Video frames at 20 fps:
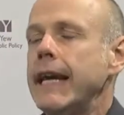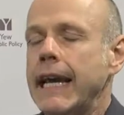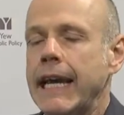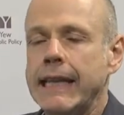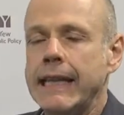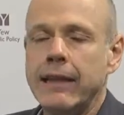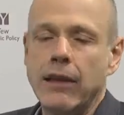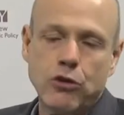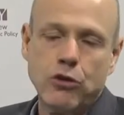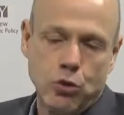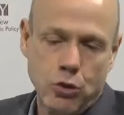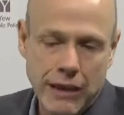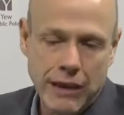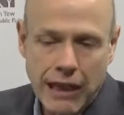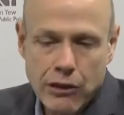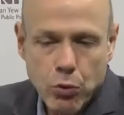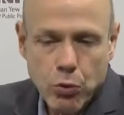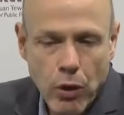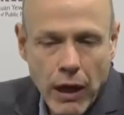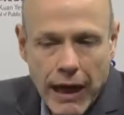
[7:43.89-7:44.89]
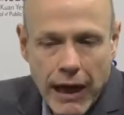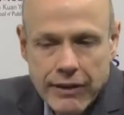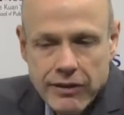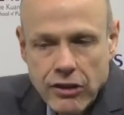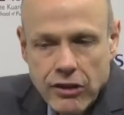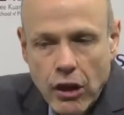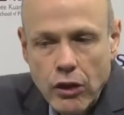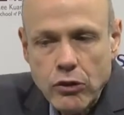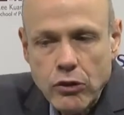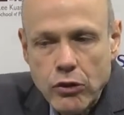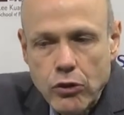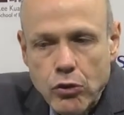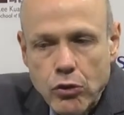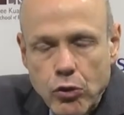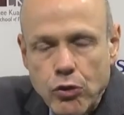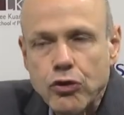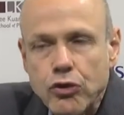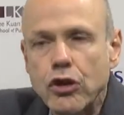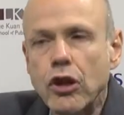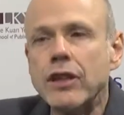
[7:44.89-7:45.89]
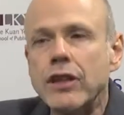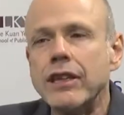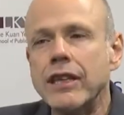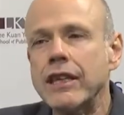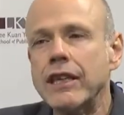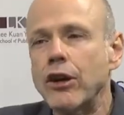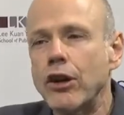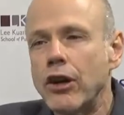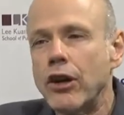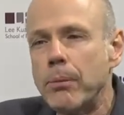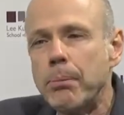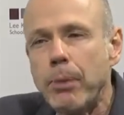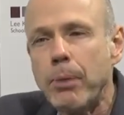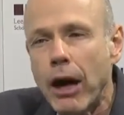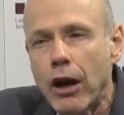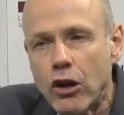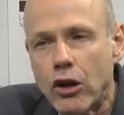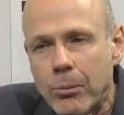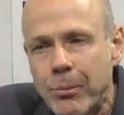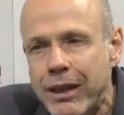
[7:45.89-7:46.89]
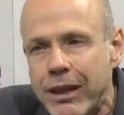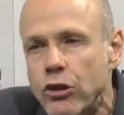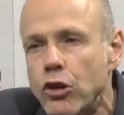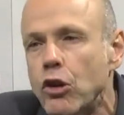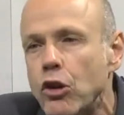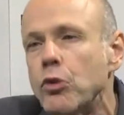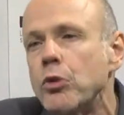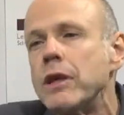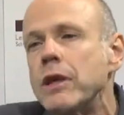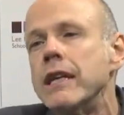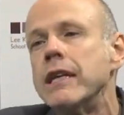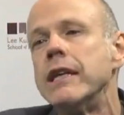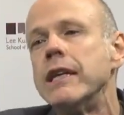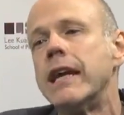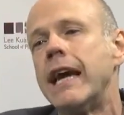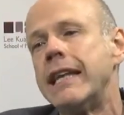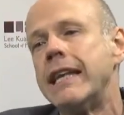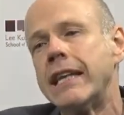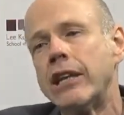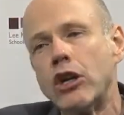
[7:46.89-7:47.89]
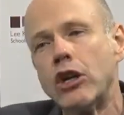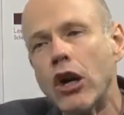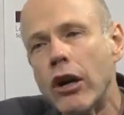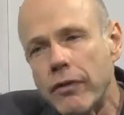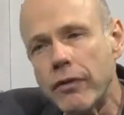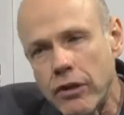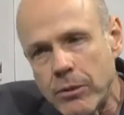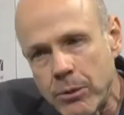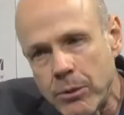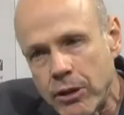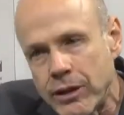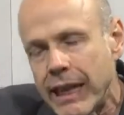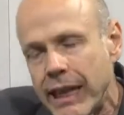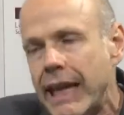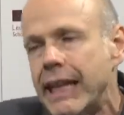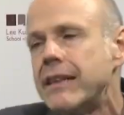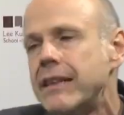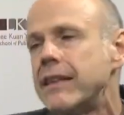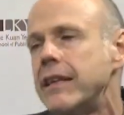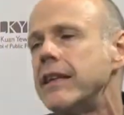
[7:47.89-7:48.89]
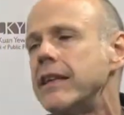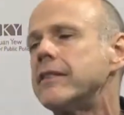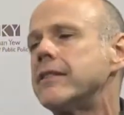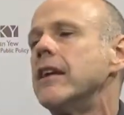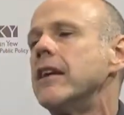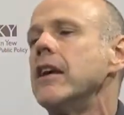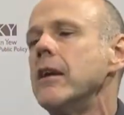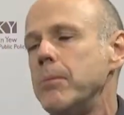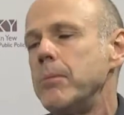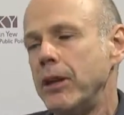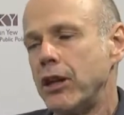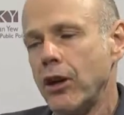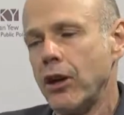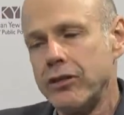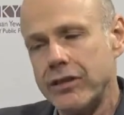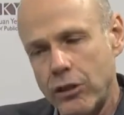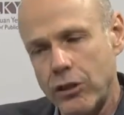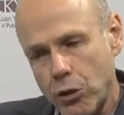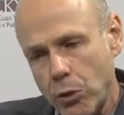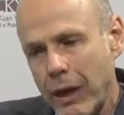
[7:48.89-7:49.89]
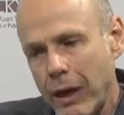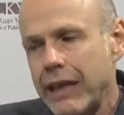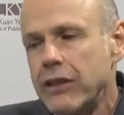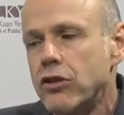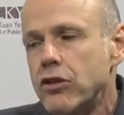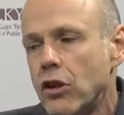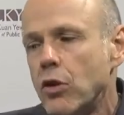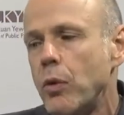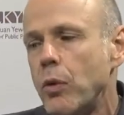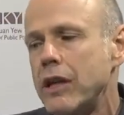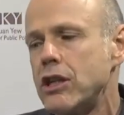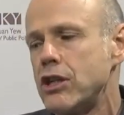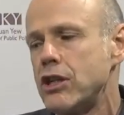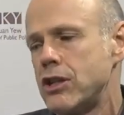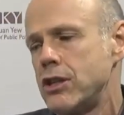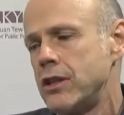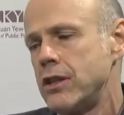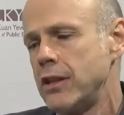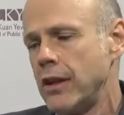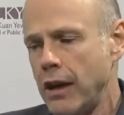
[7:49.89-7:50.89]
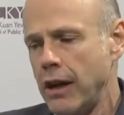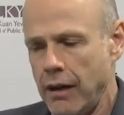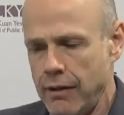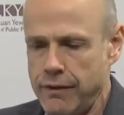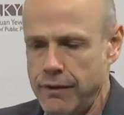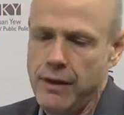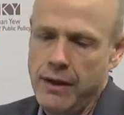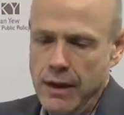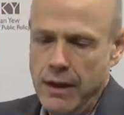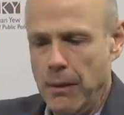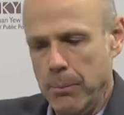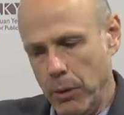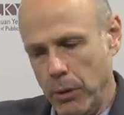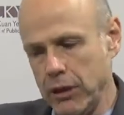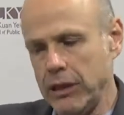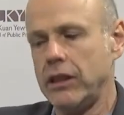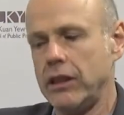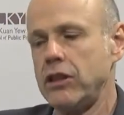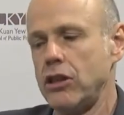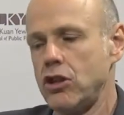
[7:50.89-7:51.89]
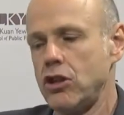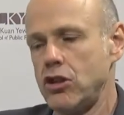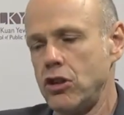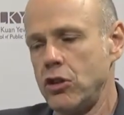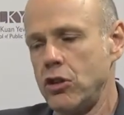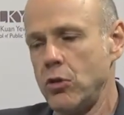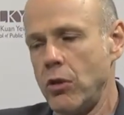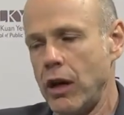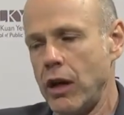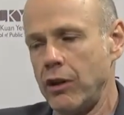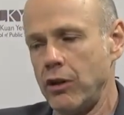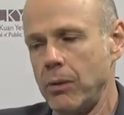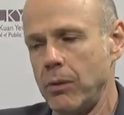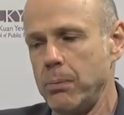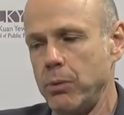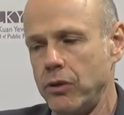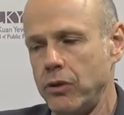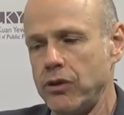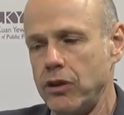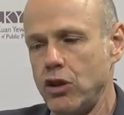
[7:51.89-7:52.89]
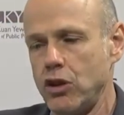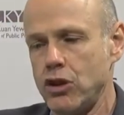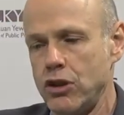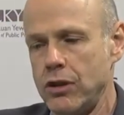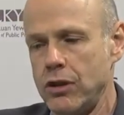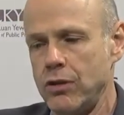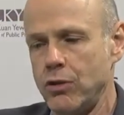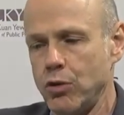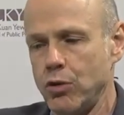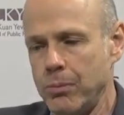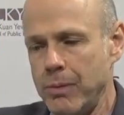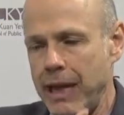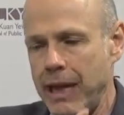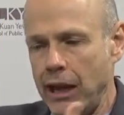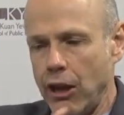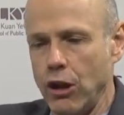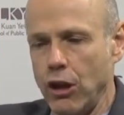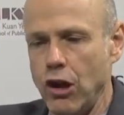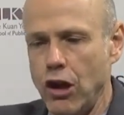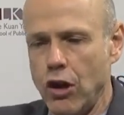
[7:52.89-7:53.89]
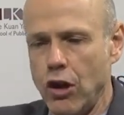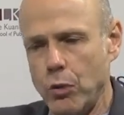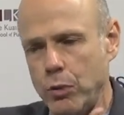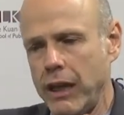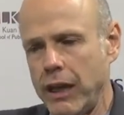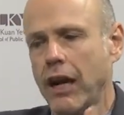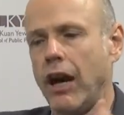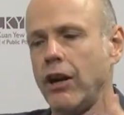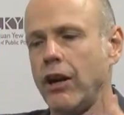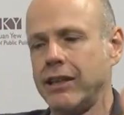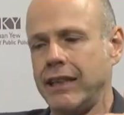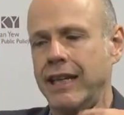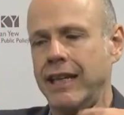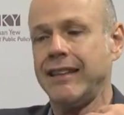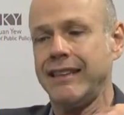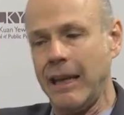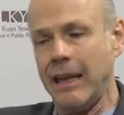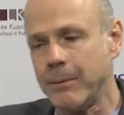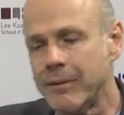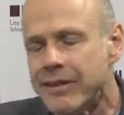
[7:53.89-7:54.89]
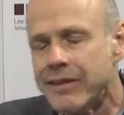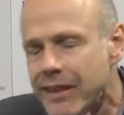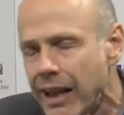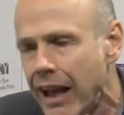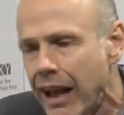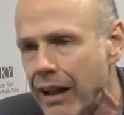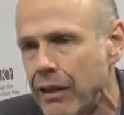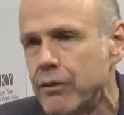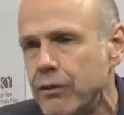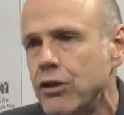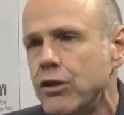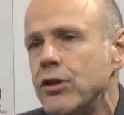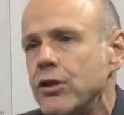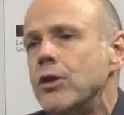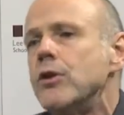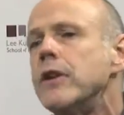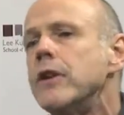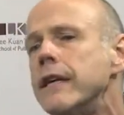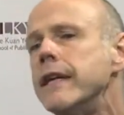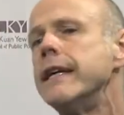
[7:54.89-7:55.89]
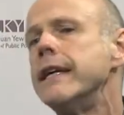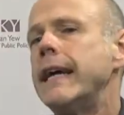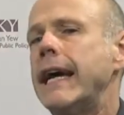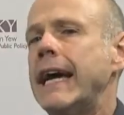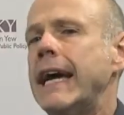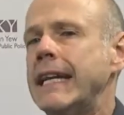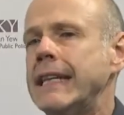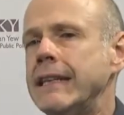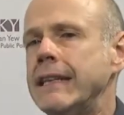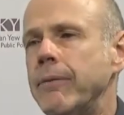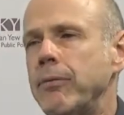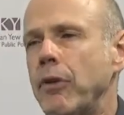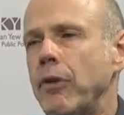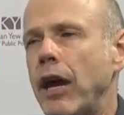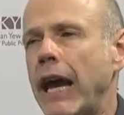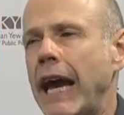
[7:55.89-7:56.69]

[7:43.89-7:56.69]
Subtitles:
And so that's why I started to study parliamentary and government ethics, because it raised the question of politicians who are in a position to make law regarding themselves, you know, and